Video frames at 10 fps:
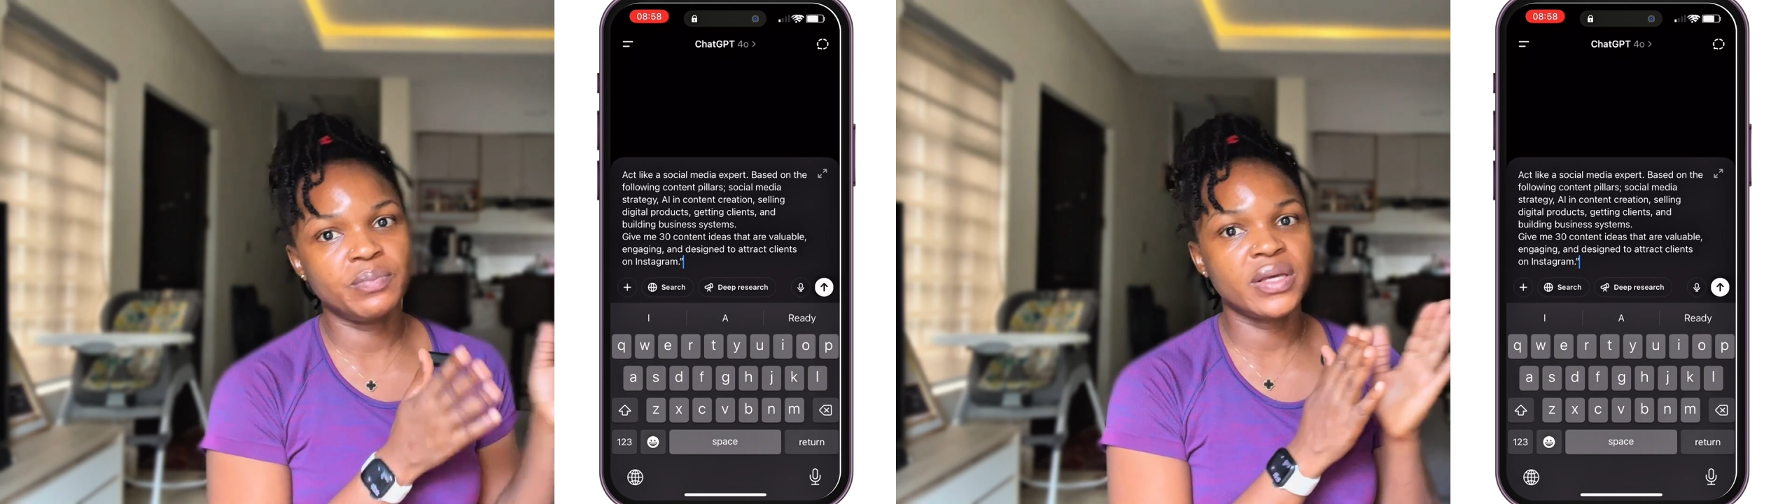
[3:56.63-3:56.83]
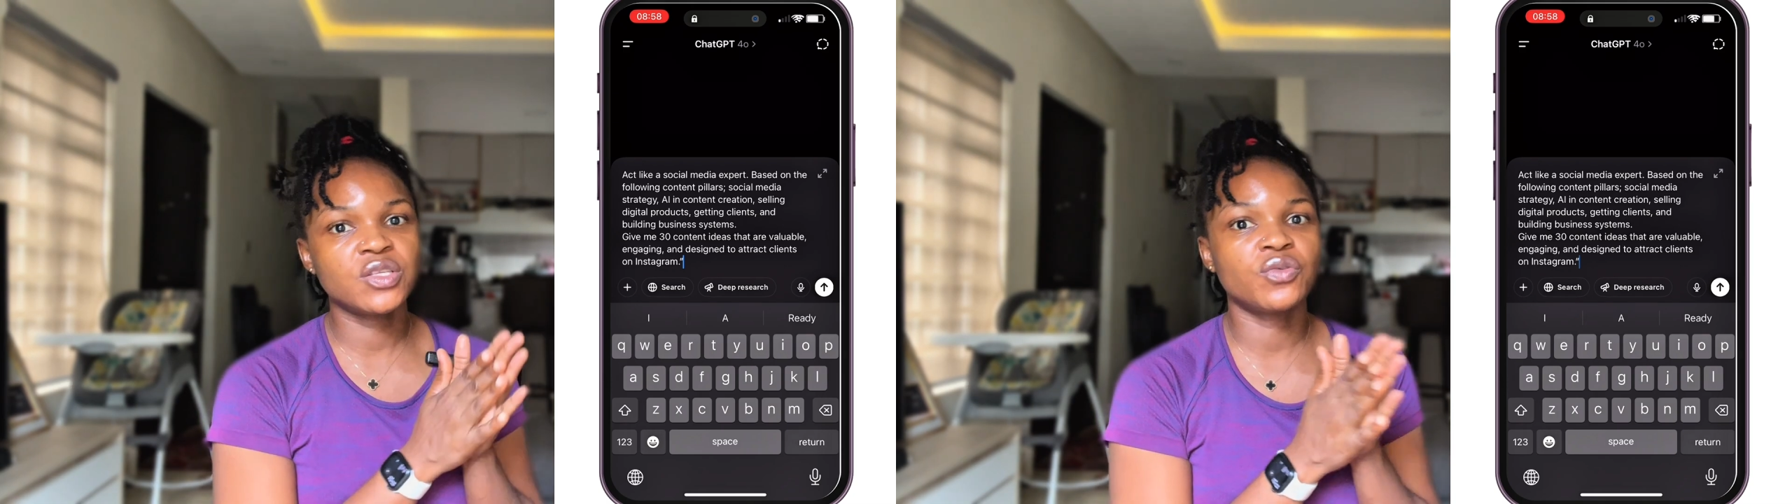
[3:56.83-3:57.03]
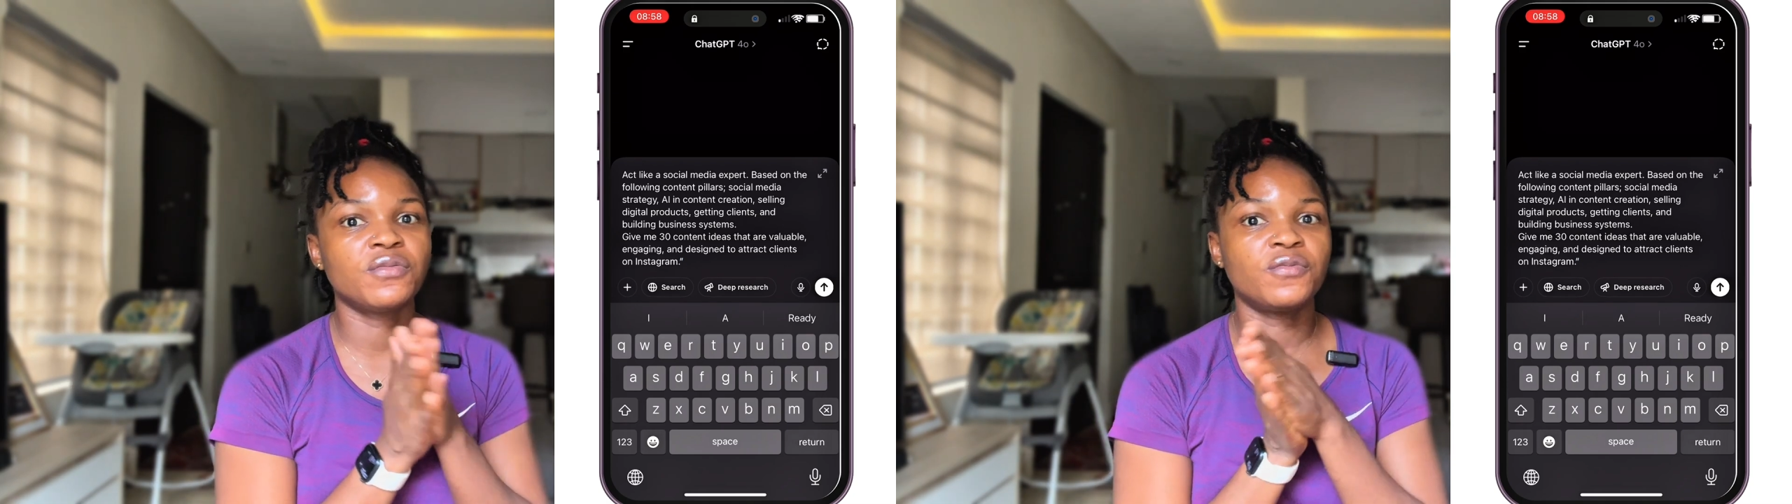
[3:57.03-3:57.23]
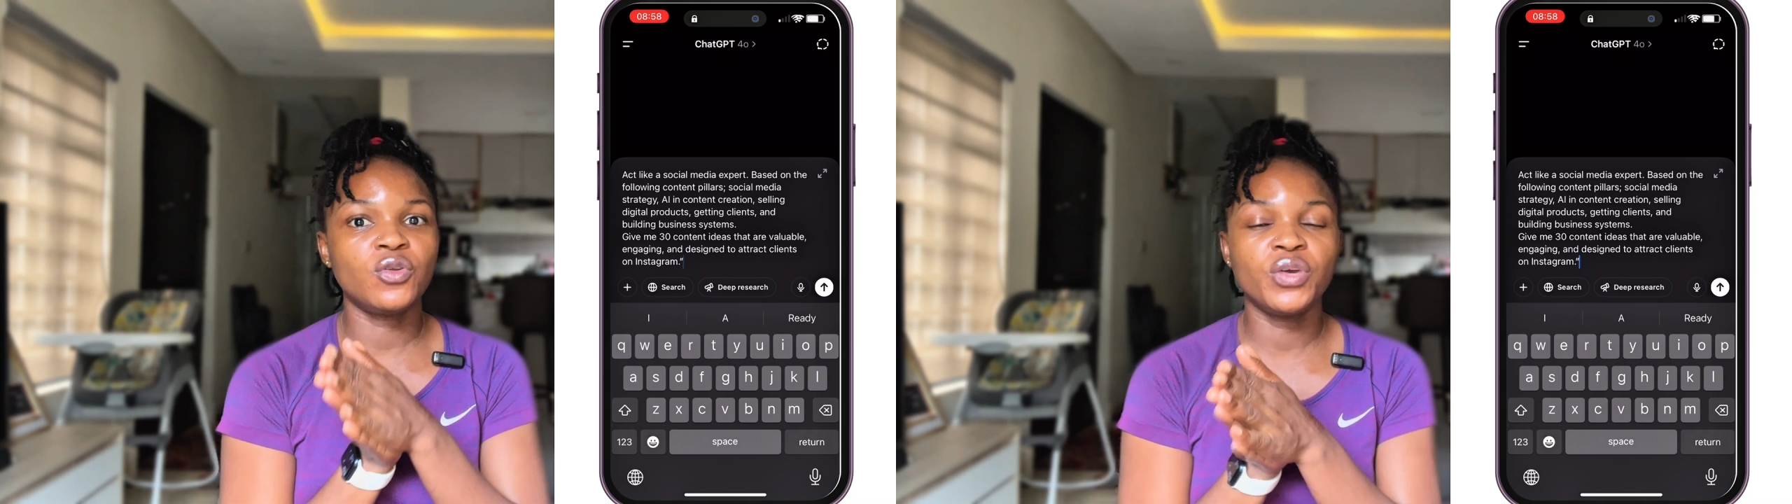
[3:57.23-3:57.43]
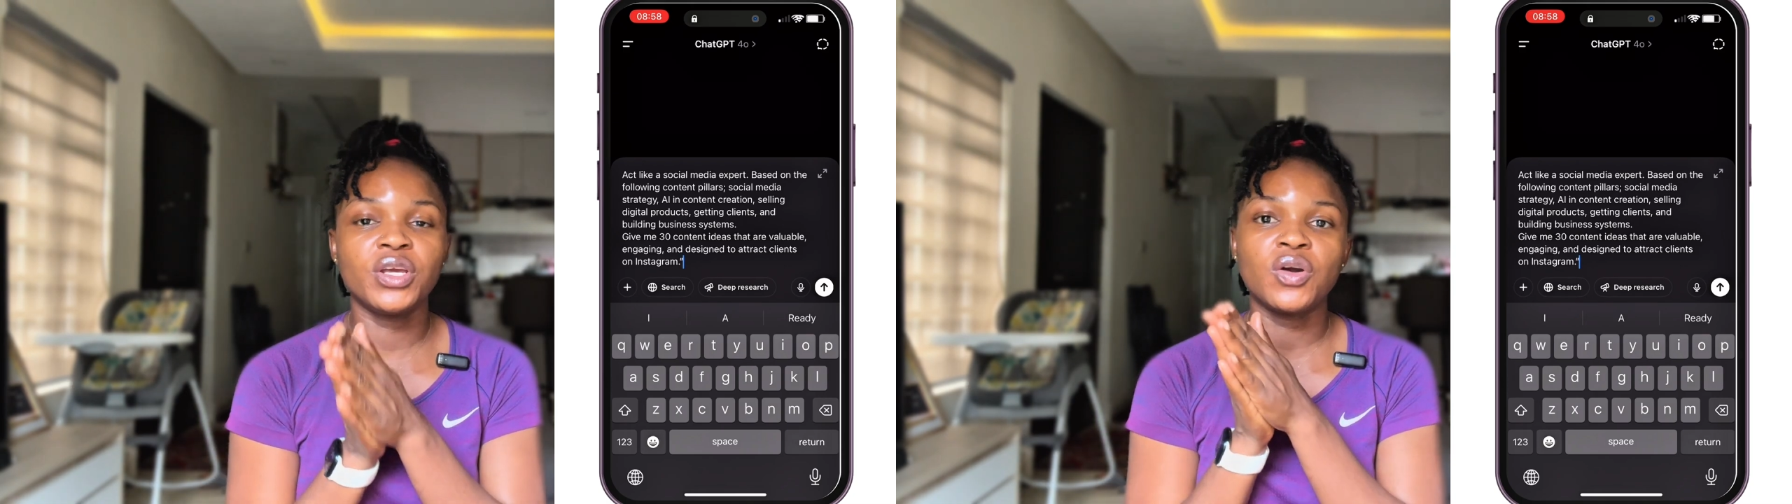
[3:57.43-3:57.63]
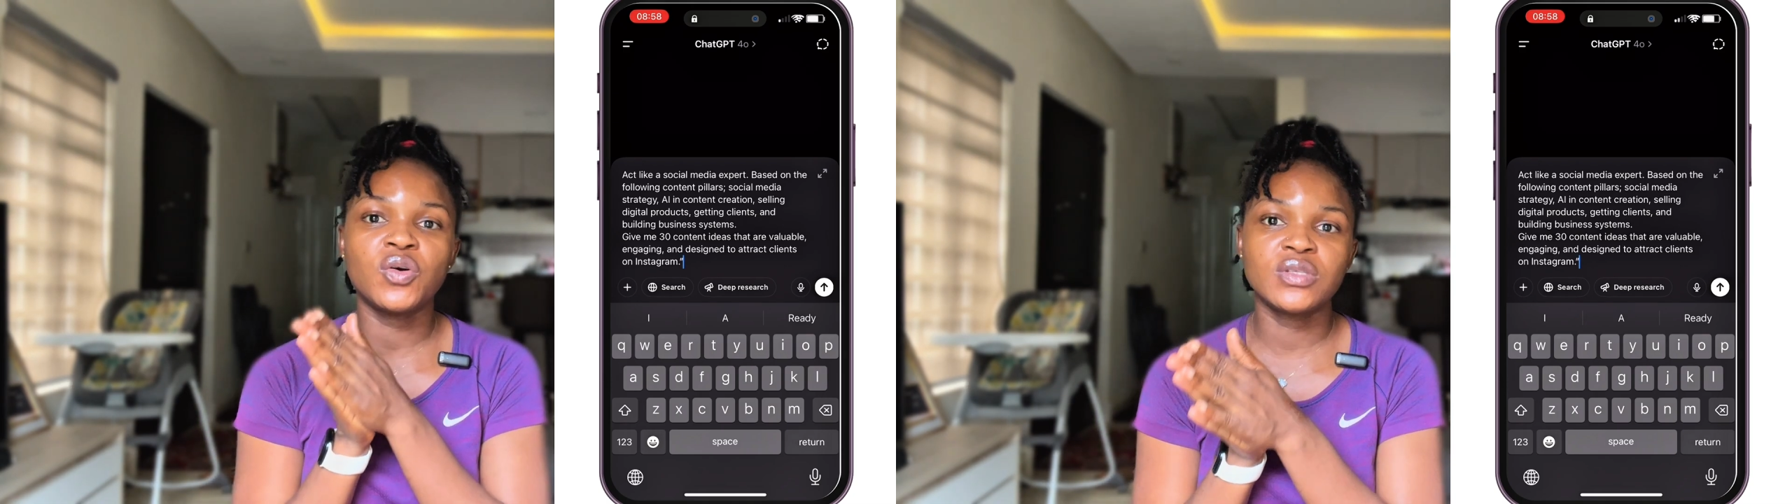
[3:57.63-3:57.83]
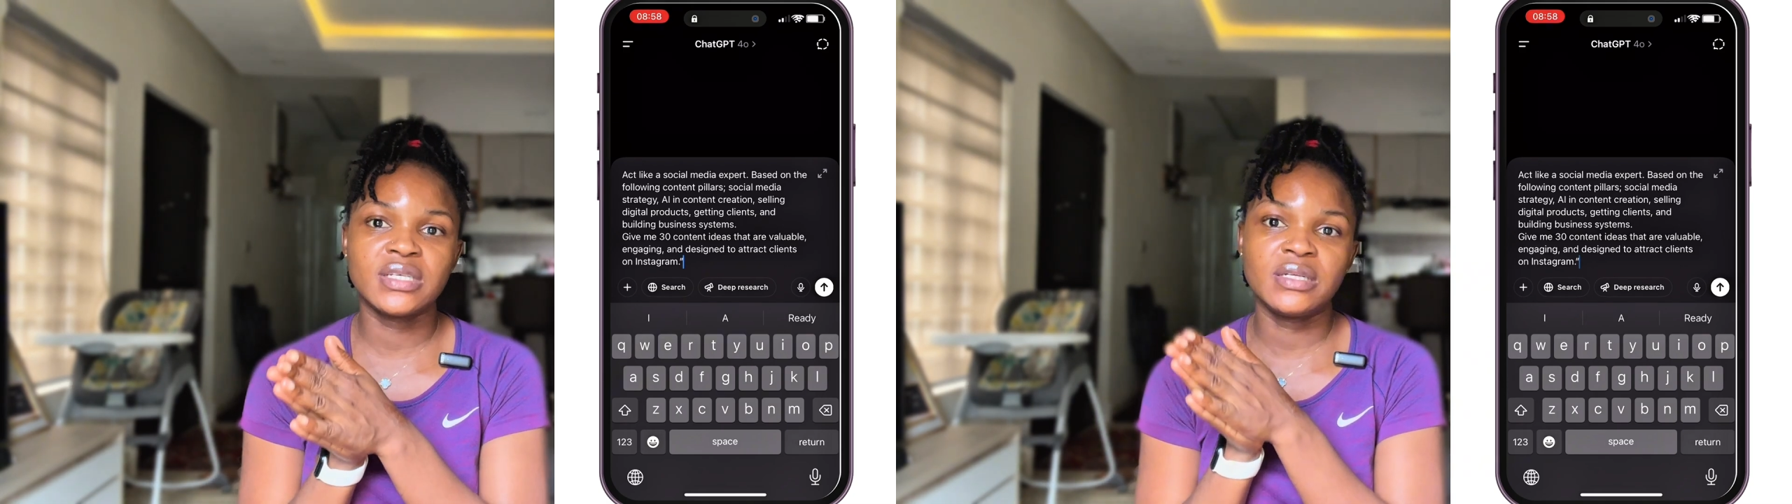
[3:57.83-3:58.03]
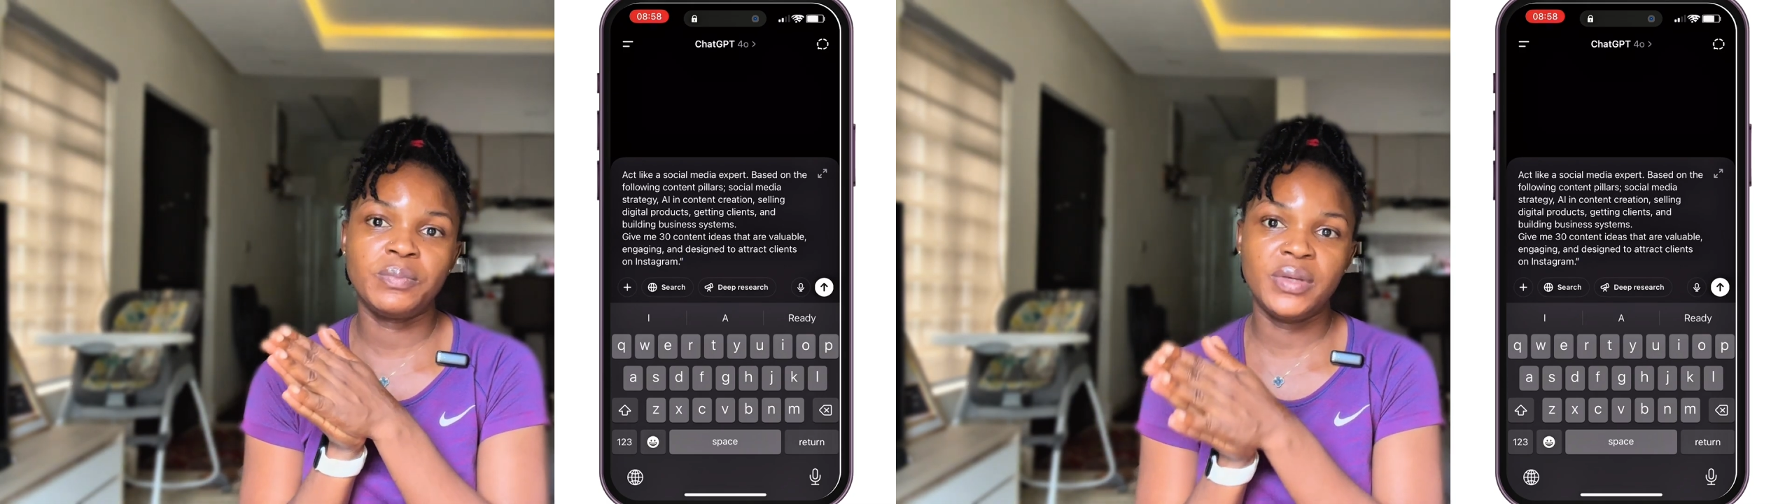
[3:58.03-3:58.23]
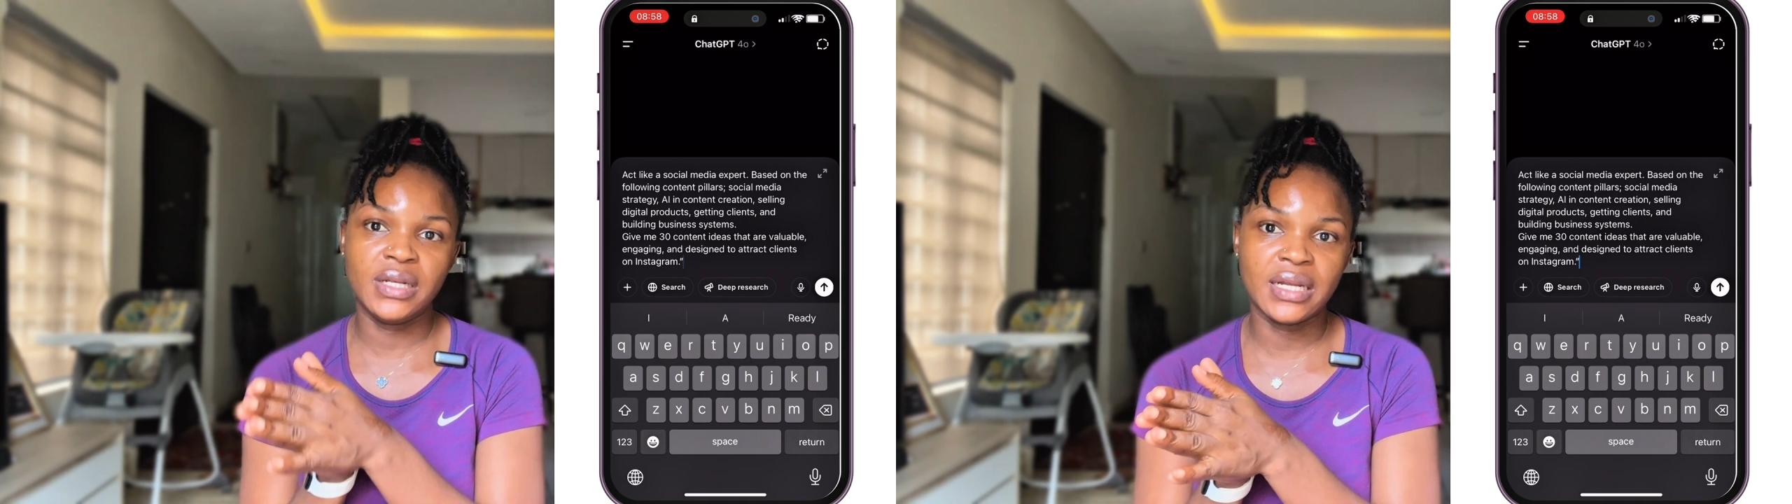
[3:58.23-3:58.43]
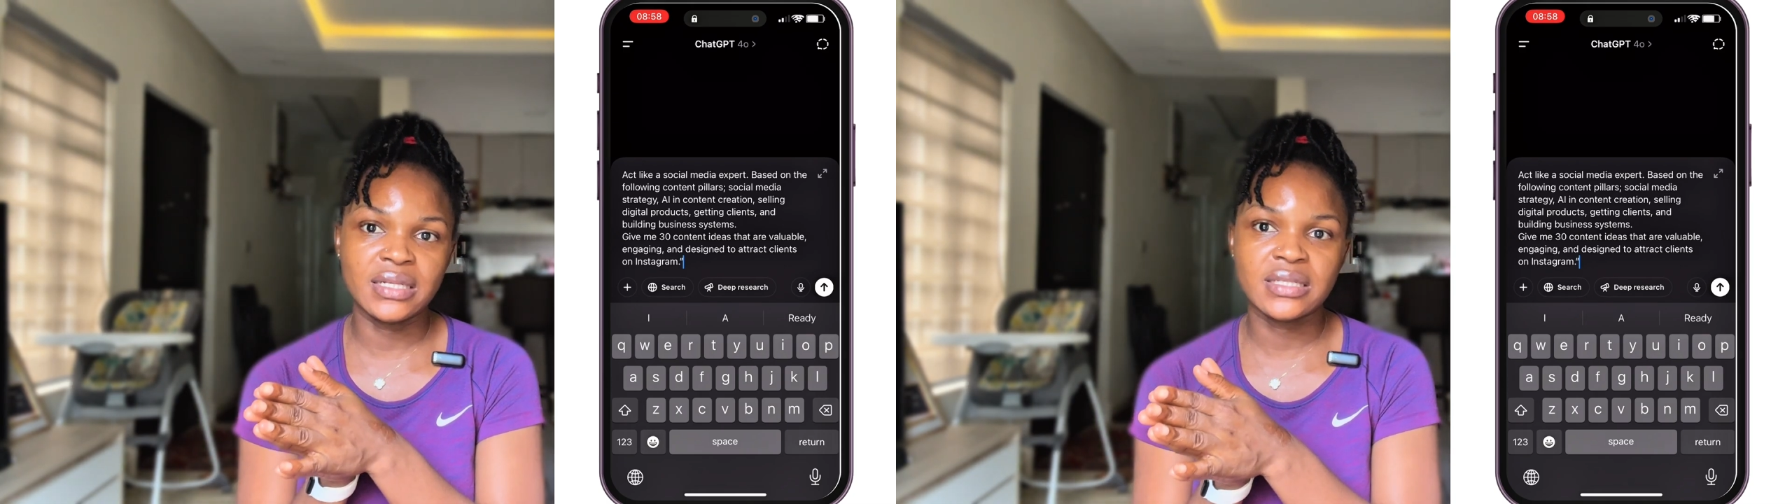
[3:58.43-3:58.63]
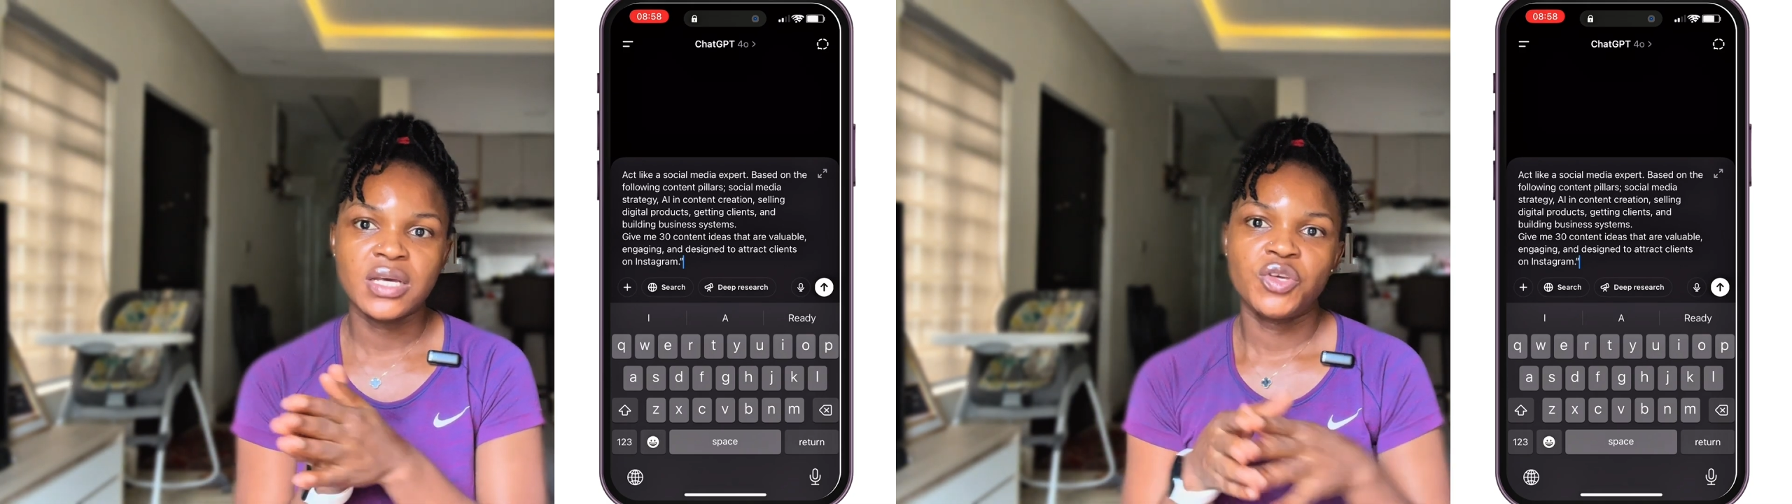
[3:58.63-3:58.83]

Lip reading: based on the following content pillars.